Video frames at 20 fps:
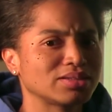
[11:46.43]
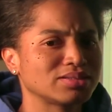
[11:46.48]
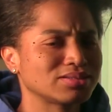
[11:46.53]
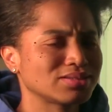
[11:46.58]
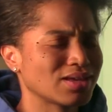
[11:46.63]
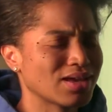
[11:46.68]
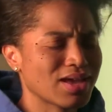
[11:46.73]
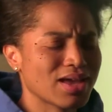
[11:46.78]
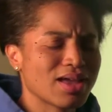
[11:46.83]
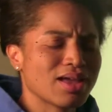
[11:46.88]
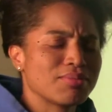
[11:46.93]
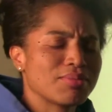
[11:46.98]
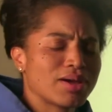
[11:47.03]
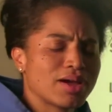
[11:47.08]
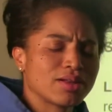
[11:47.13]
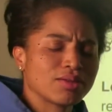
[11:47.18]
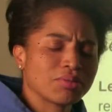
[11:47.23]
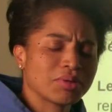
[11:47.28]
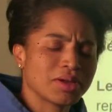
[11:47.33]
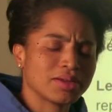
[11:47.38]
Say, hey, by
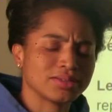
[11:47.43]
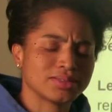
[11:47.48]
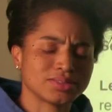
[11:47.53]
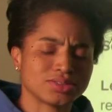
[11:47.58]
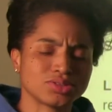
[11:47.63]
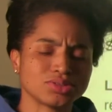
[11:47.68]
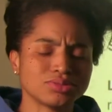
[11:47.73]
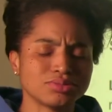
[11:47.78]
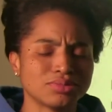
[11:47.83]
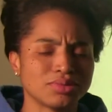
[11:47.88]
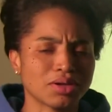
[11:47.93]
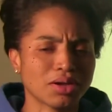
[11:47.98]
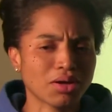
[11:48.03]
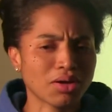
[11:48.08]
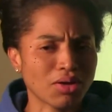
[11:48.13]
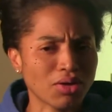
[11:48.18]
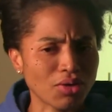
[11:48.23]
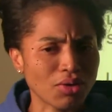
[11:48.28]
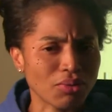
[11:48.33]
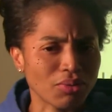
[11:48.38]
the way, did you
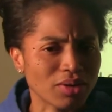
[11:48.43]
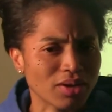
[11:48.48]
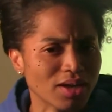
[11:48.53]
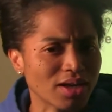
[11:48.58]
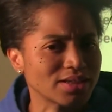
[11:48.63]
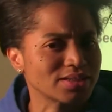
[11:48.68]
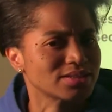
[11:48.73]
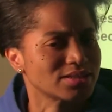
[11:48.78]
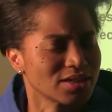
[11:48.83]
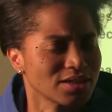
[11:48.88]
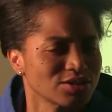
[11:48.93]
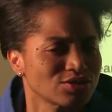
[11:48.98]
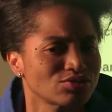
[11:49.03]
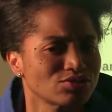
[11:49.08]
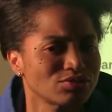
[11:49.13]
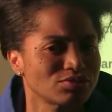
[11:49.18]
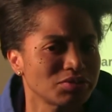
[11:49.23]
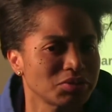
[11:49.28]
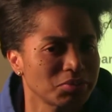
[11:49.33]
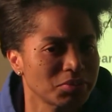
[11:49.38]
know what
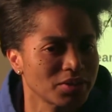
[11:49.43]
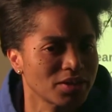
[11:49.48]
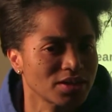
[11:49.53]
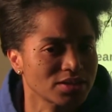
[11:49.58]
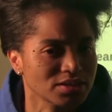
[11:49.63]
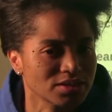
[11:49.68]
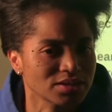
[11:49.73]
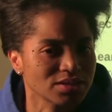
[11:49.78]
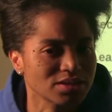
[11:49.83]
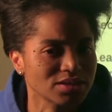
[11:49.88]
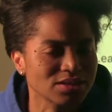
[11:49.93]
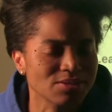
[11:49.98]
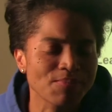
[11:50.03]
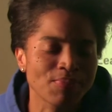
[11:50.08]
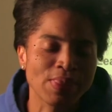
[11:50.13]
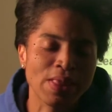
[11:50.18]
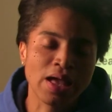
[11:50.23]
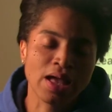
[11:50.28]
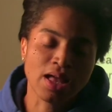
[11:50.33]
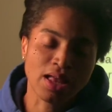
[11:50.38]
asexual reproduction is?
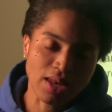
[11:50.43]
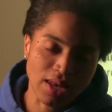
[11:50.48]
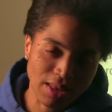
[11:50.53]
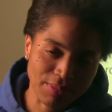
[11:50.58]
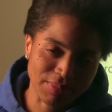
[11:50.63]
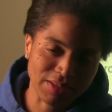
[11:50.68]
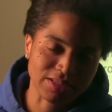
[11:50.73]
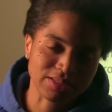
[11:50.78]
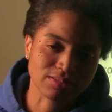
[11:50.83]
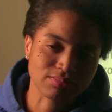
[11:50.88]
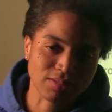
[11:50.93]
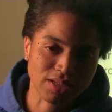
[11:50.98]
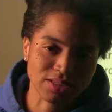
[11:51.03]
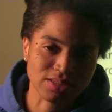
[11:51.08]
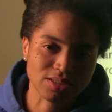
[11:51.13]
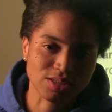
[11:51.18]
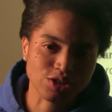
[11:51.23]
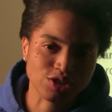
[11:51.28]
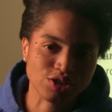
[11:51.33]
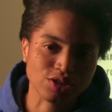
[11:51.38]
Let me explain
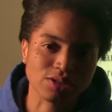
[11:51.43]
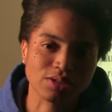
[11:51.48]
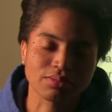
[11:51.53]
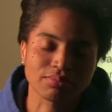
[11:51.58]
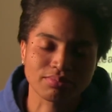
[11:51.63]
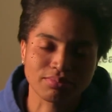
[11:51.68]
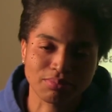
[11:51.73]
this to you.